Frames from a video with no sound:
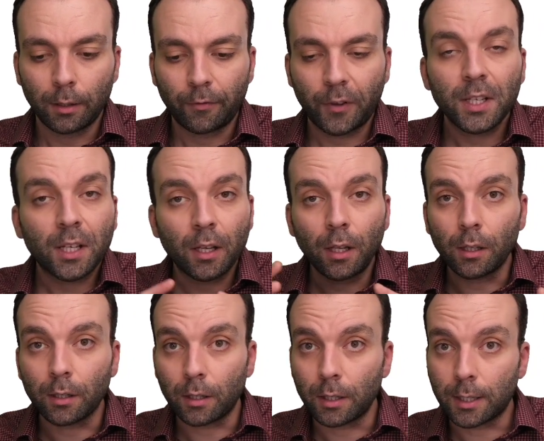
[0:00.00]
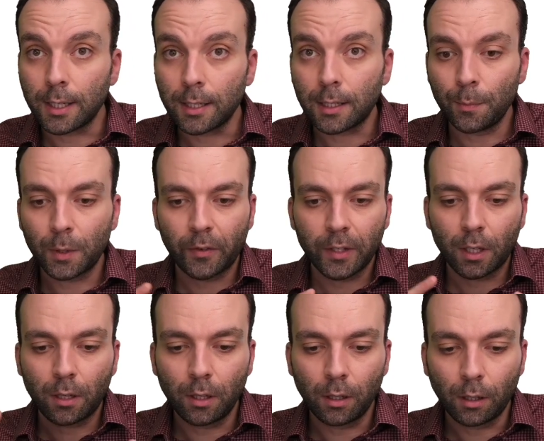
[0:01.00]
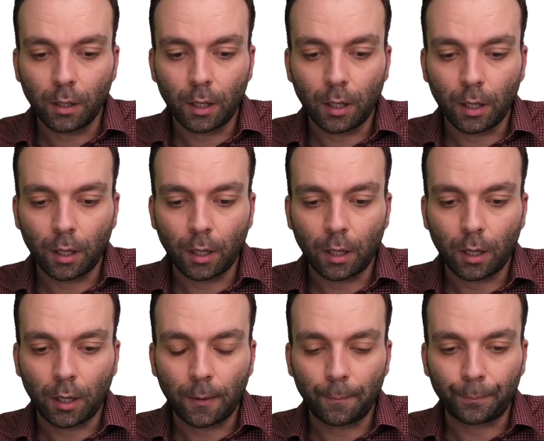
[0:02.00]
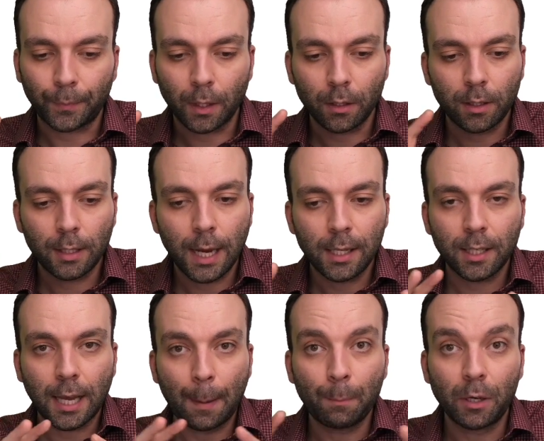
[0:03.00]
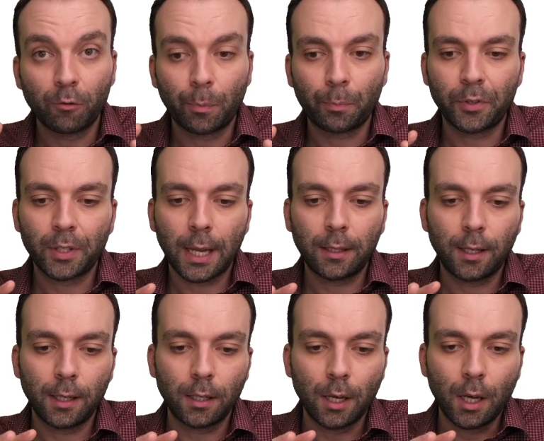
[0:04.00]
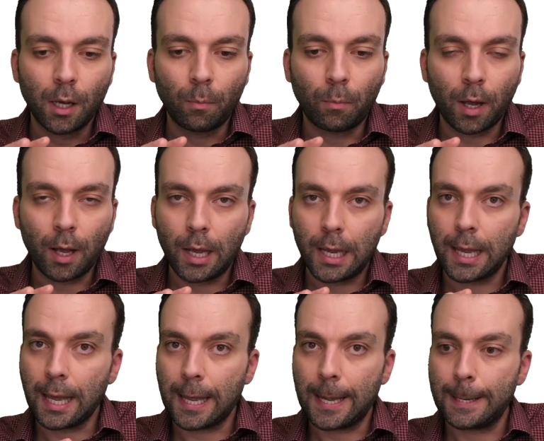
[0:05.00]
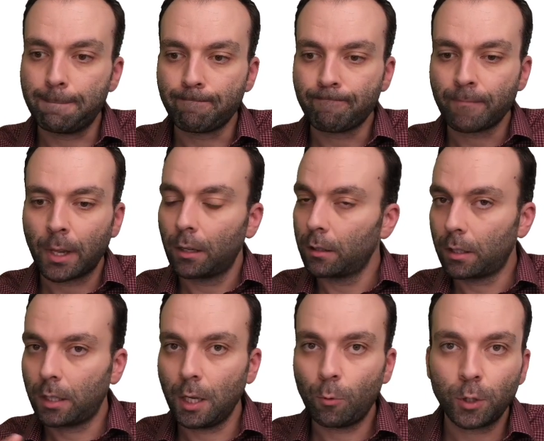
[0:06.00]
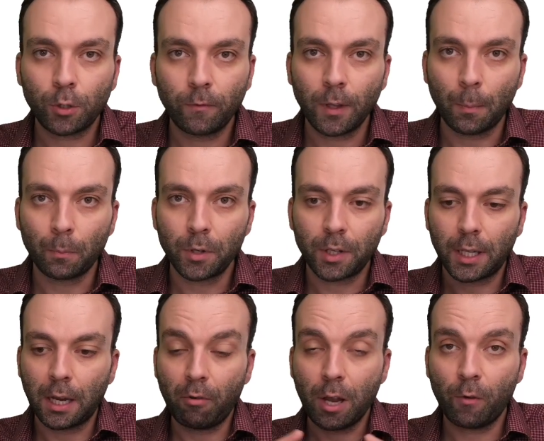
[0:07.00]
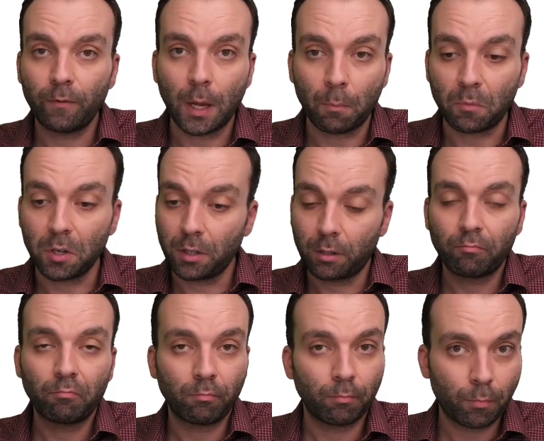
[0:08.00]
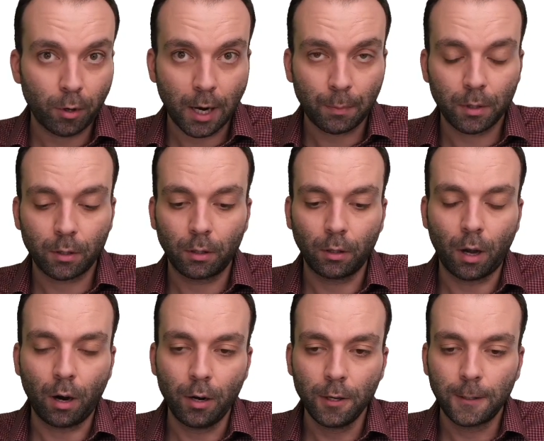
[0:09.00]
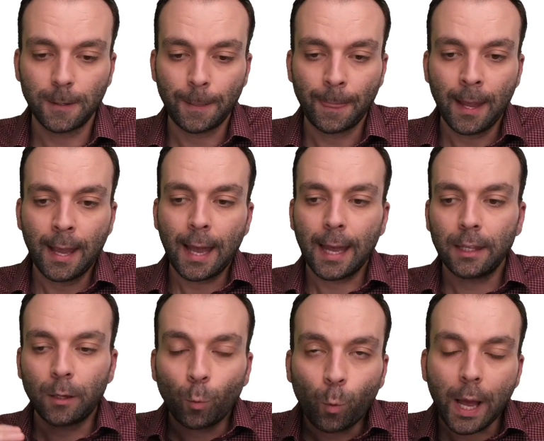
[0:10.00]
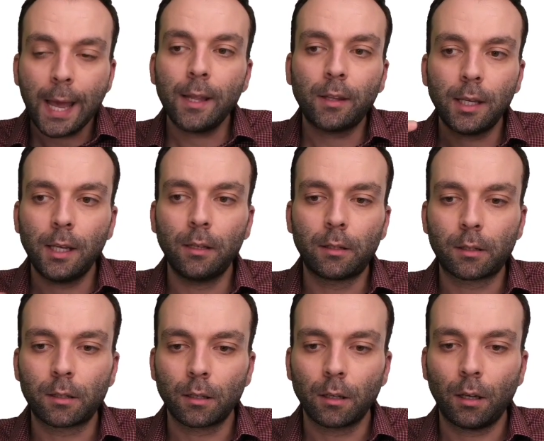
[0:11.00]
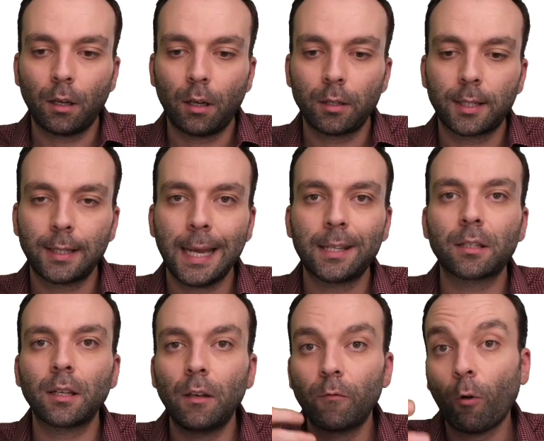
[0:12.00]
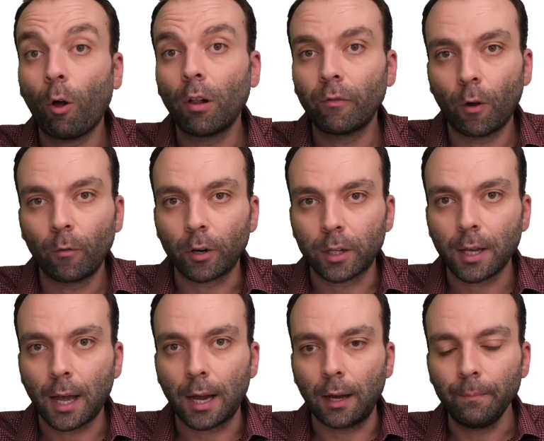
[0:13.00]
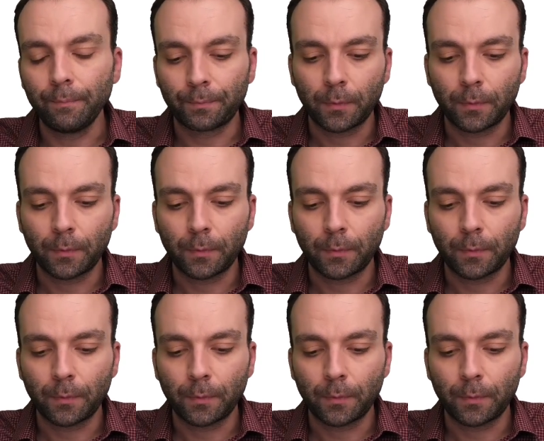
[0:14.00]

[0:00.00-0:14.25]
Physical systems, physical states can be represented by a sequence of numbers, an array of numbers, perhaps large. And the way these states evolve over time